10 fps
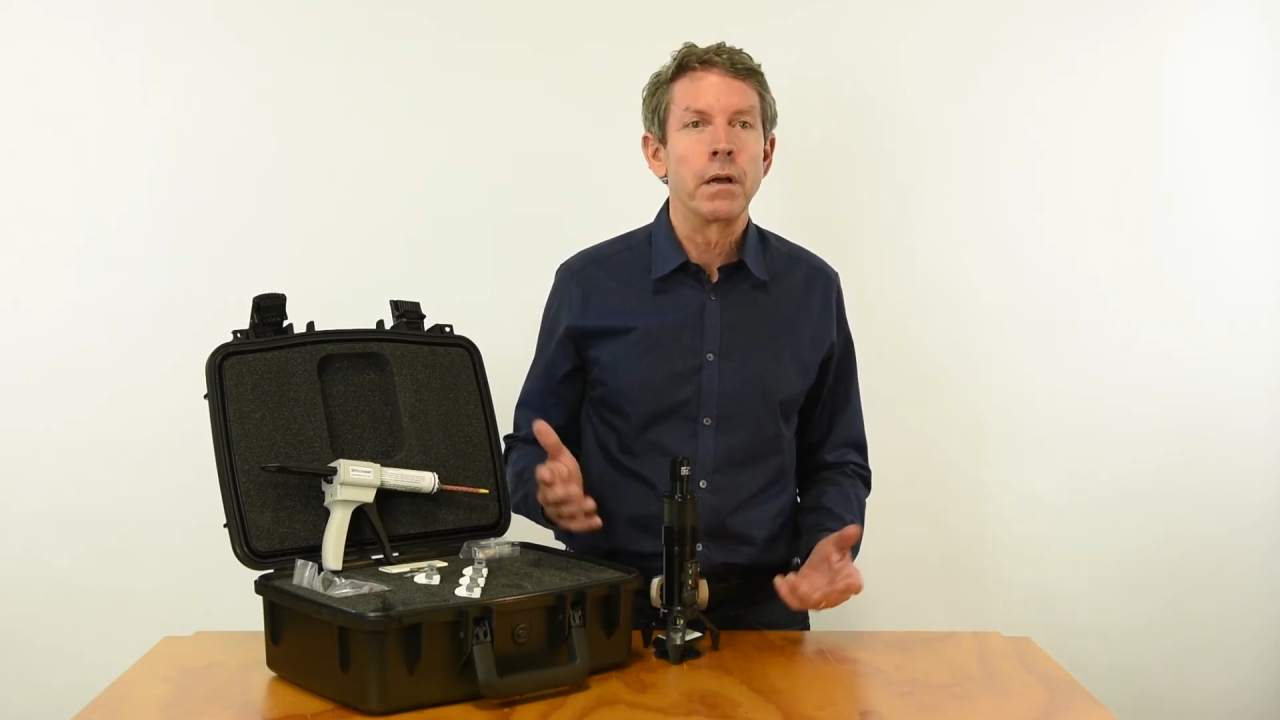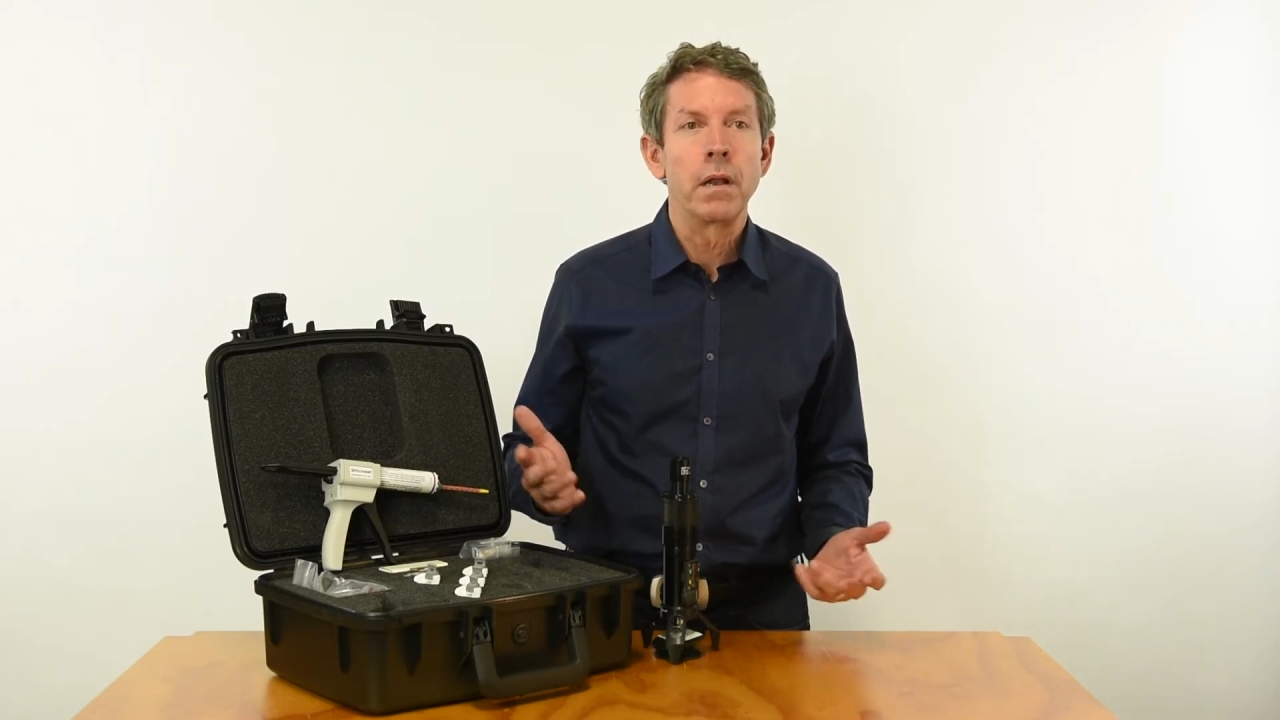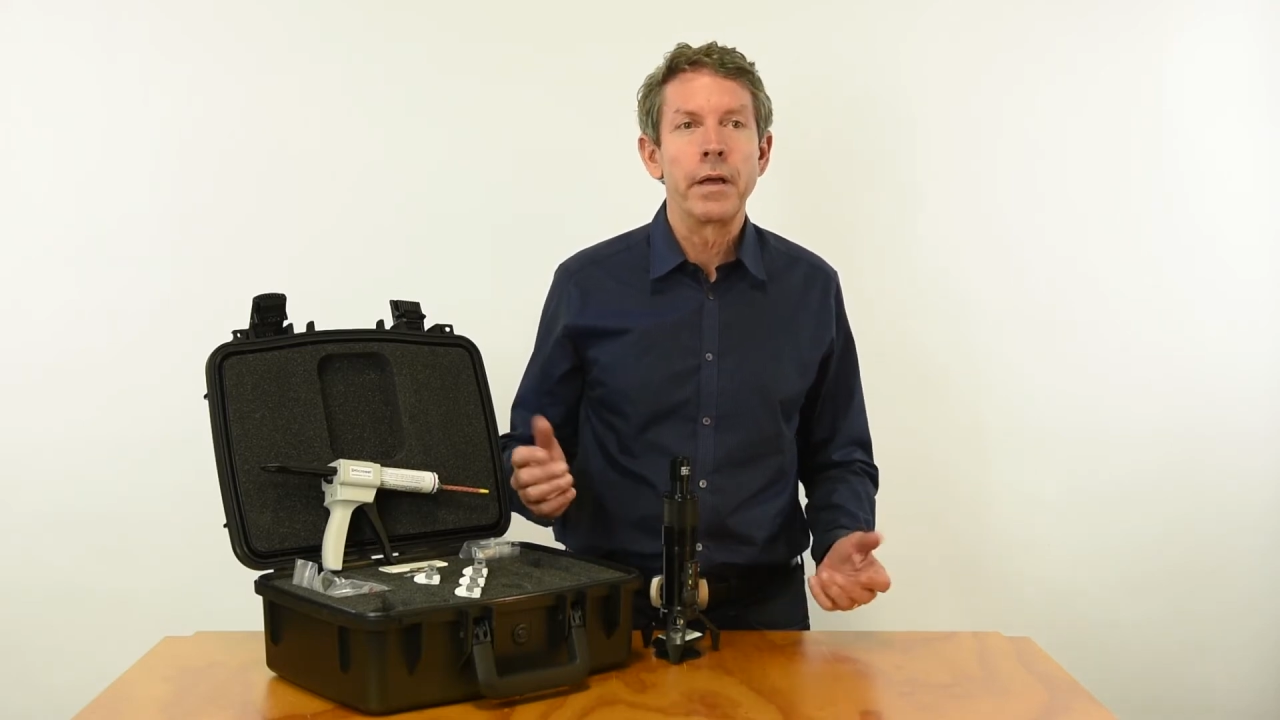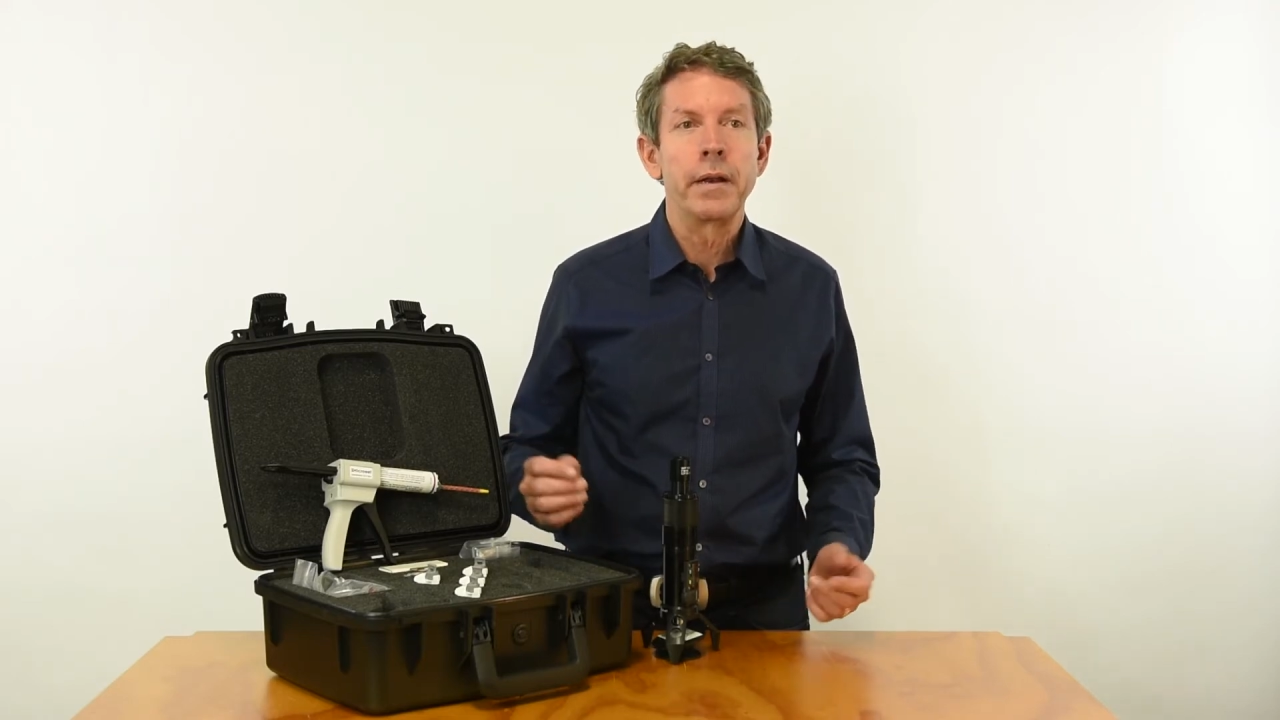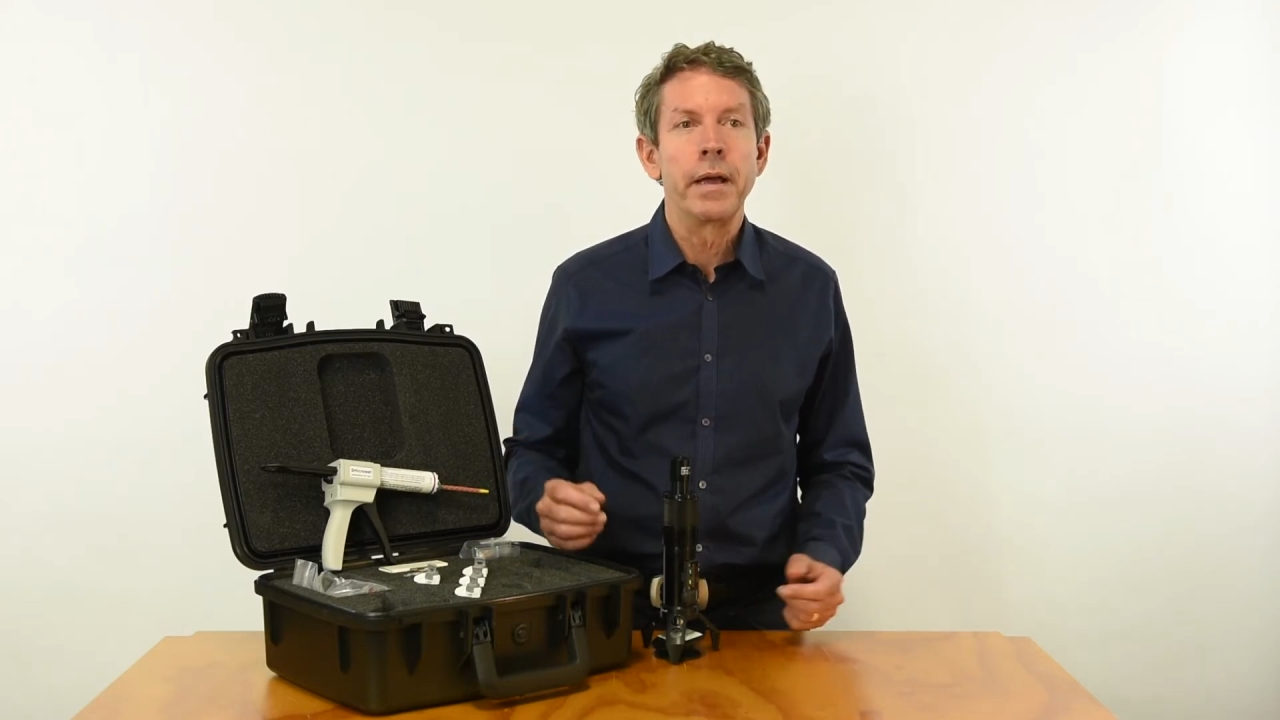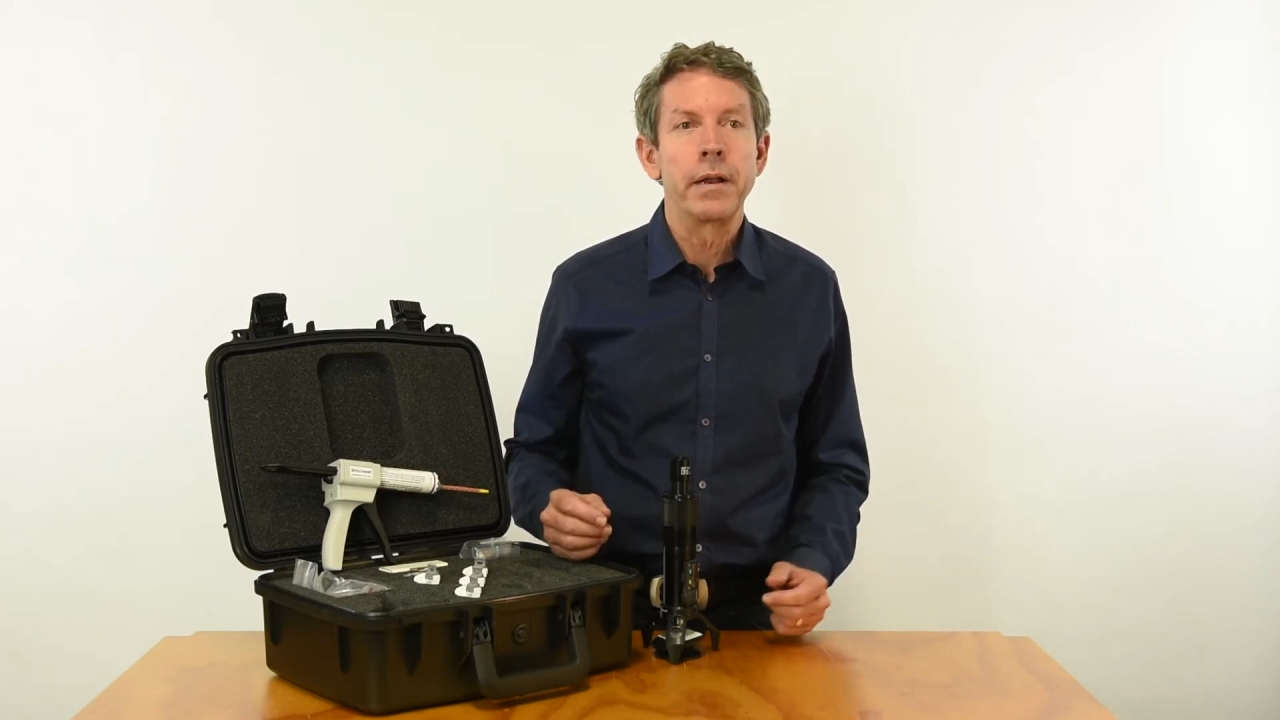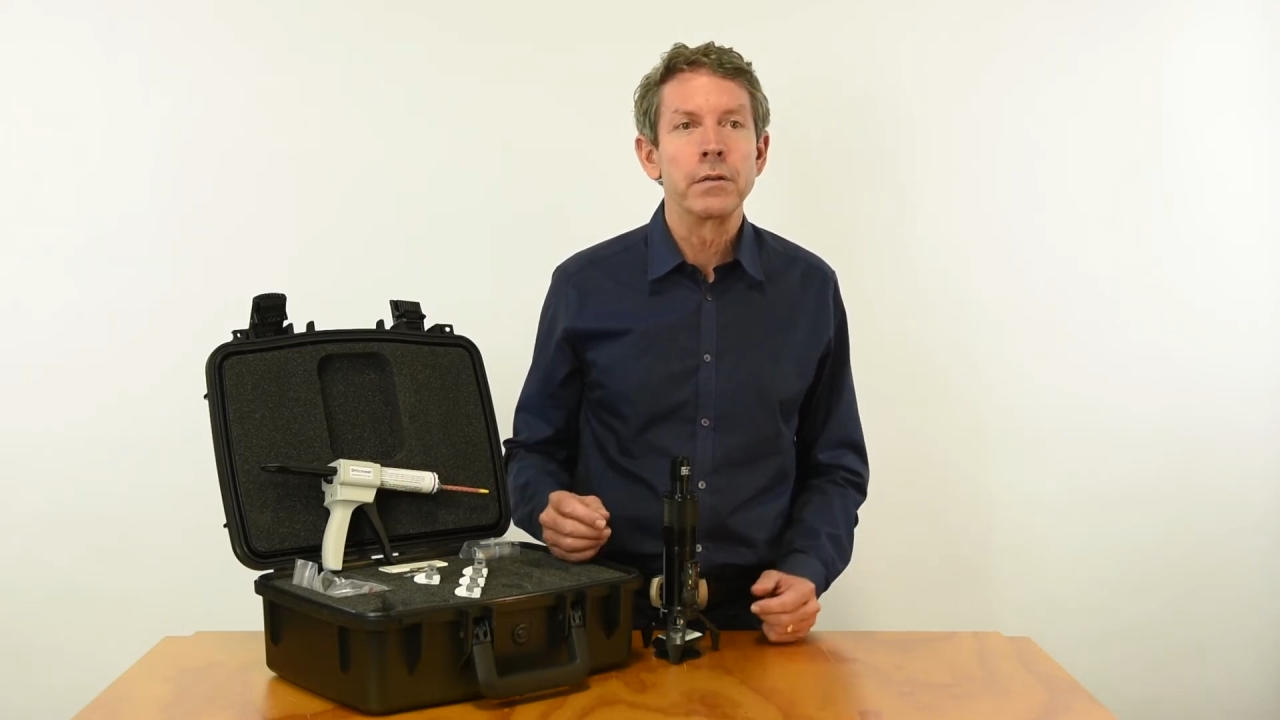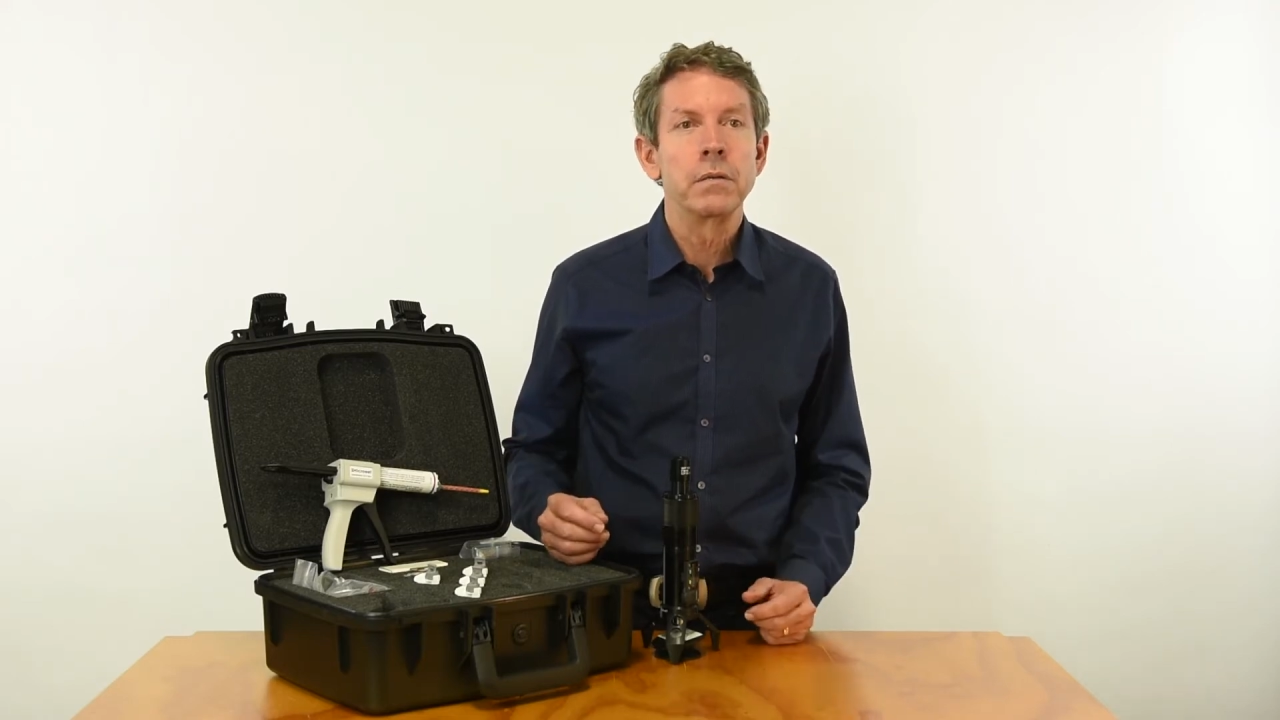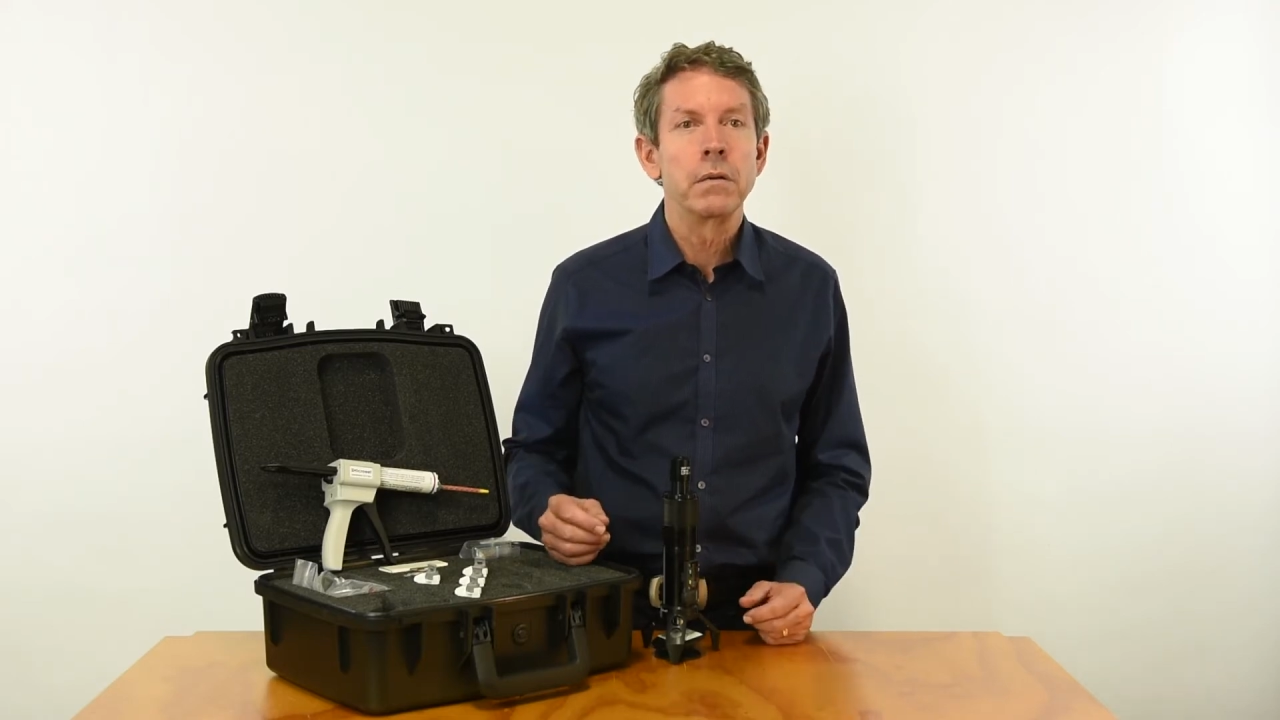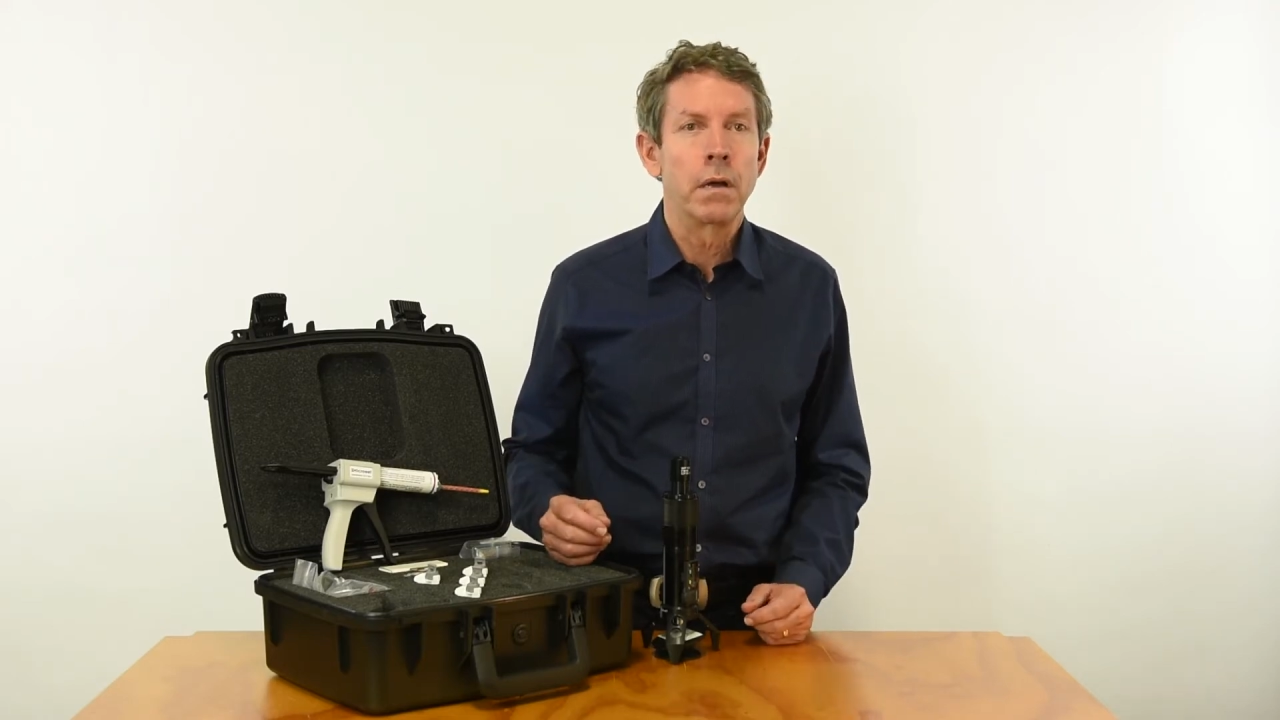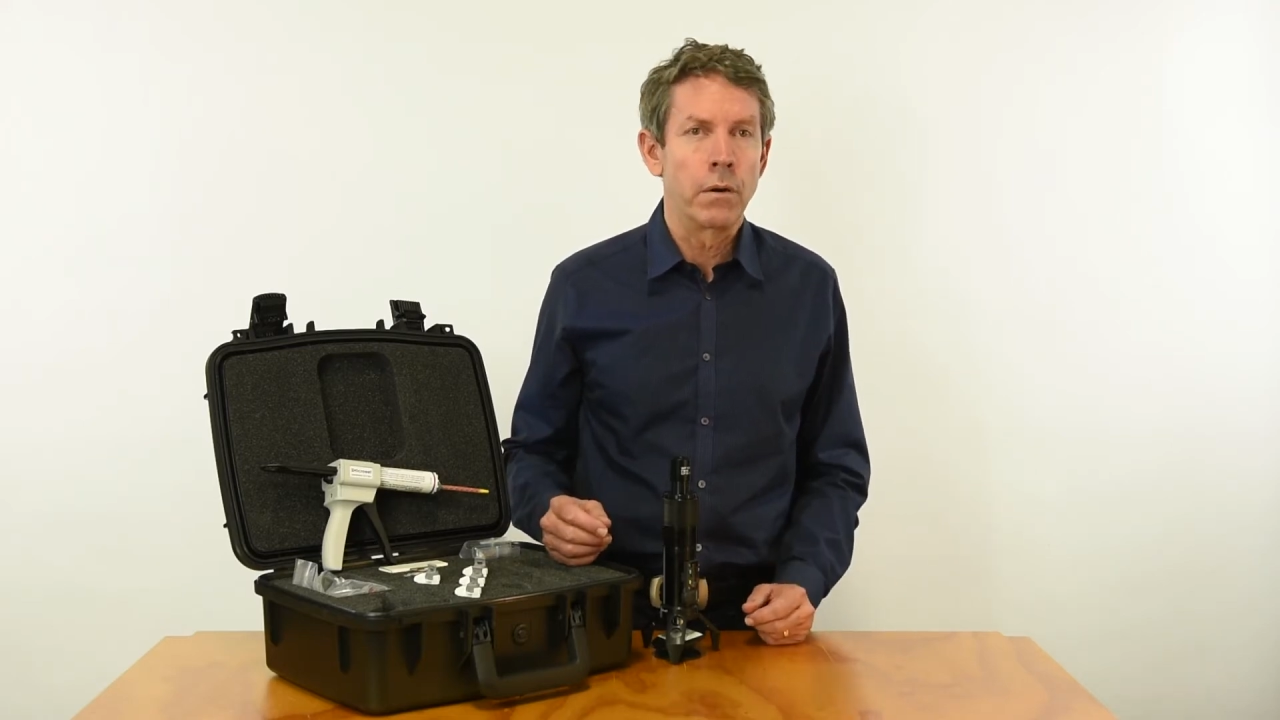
and all of that data is